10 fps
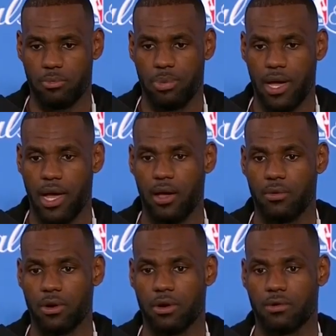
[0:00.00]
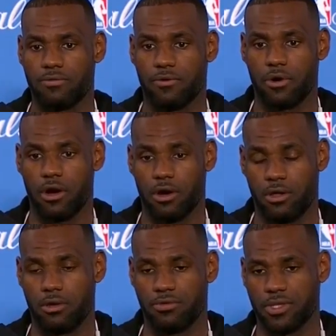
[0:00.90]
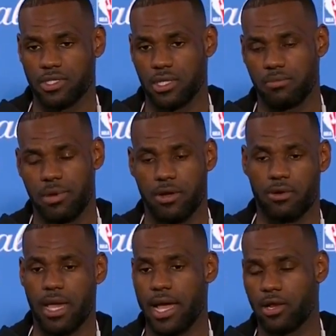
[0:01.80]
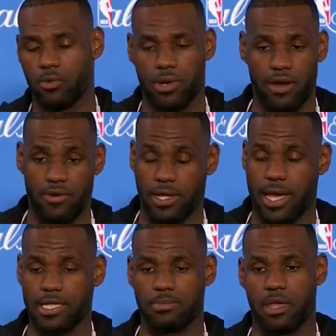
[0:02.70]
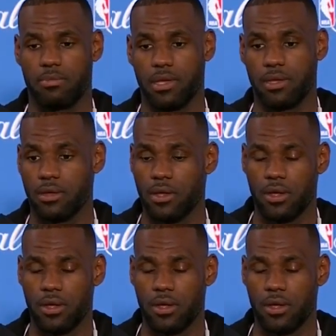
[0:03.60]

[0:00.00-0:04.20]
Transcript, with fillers: the power for our youth to see better light or whatever the case may be,